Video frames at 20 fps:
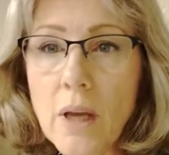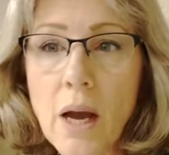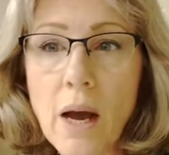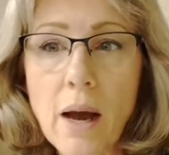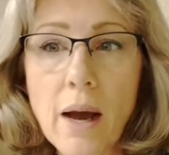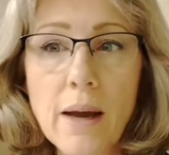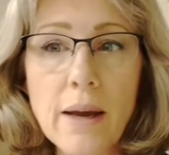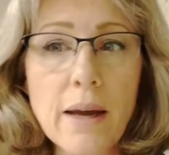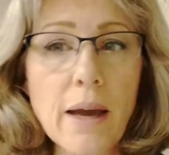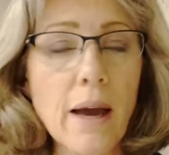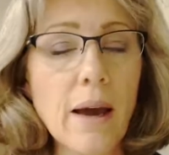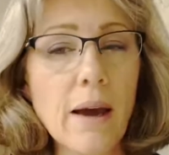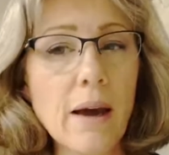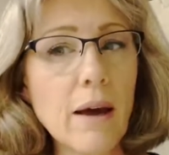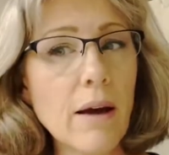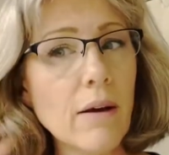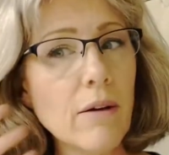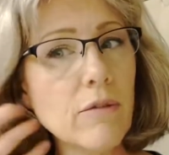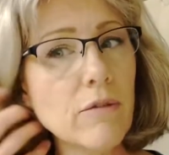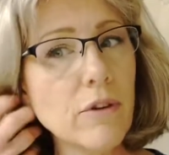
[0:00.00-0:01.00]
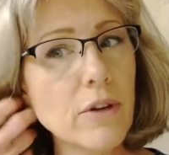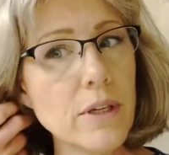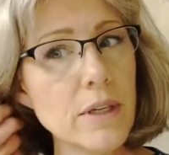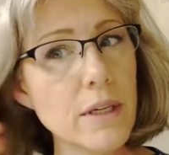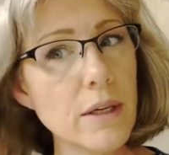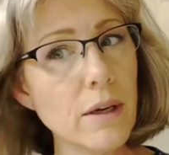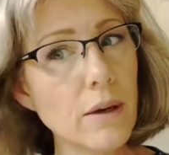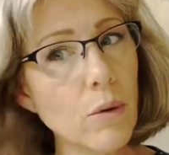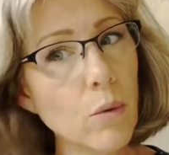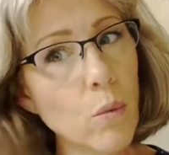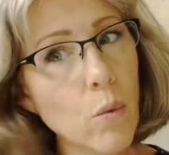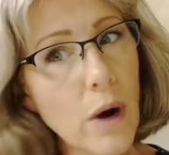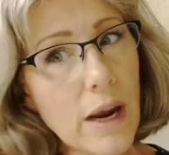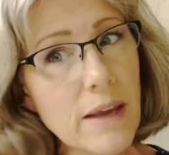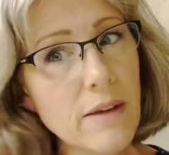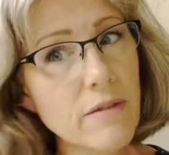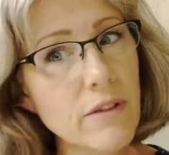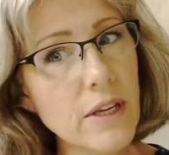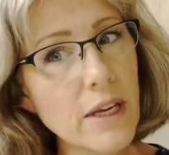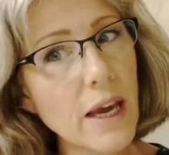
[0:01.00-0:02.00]
I have
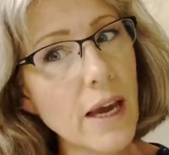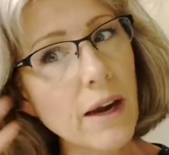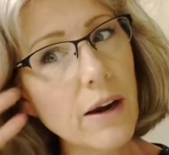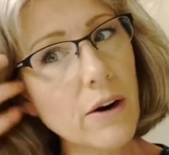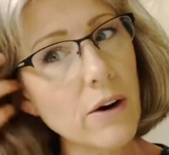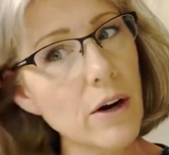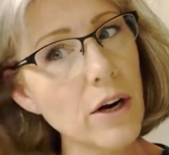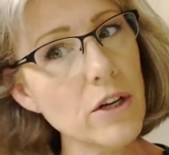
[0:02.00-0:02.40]
wavy hair.